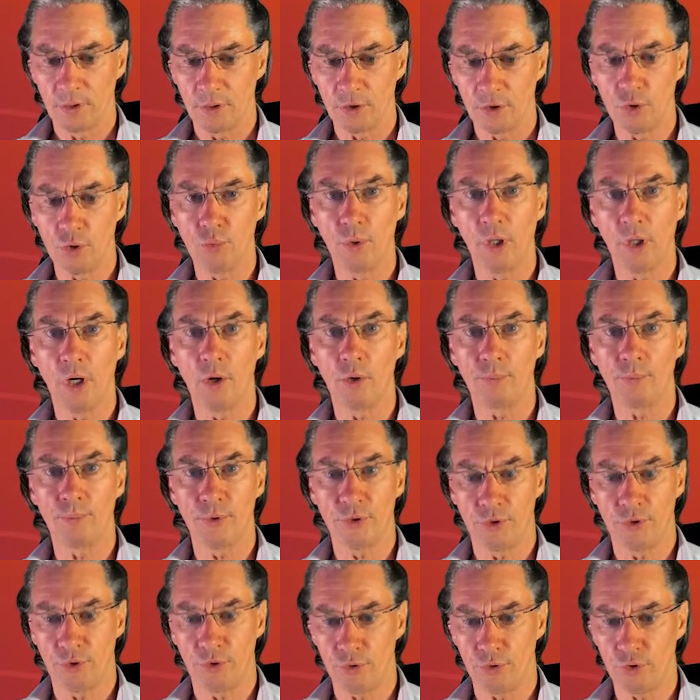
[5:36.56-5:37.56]
you will
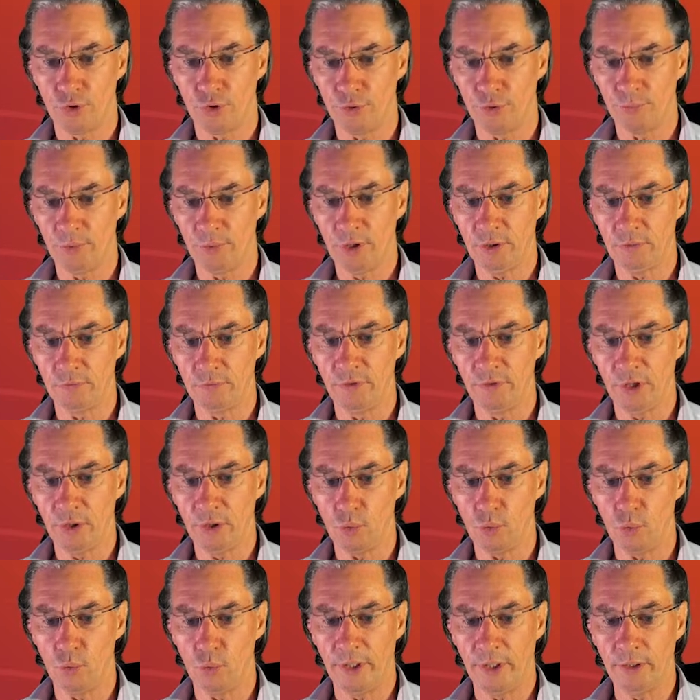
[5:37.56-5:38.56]
open your terminal
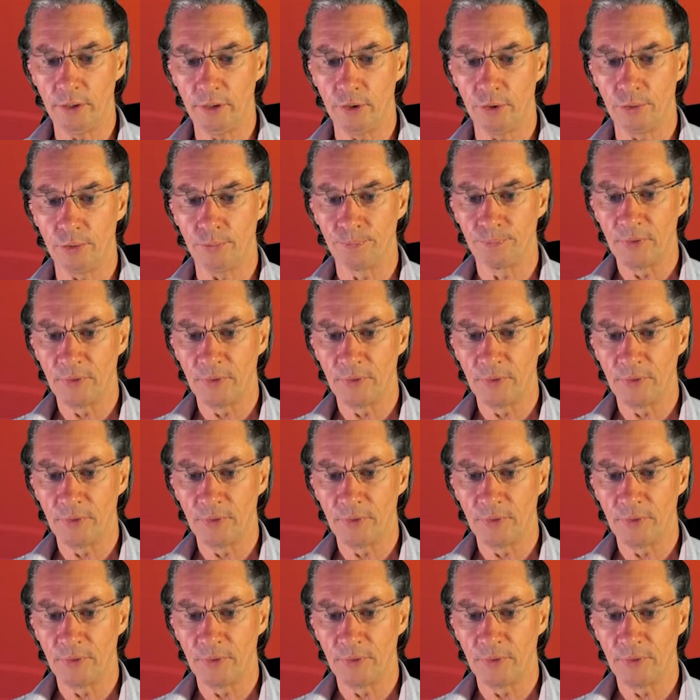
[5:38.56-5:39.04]
window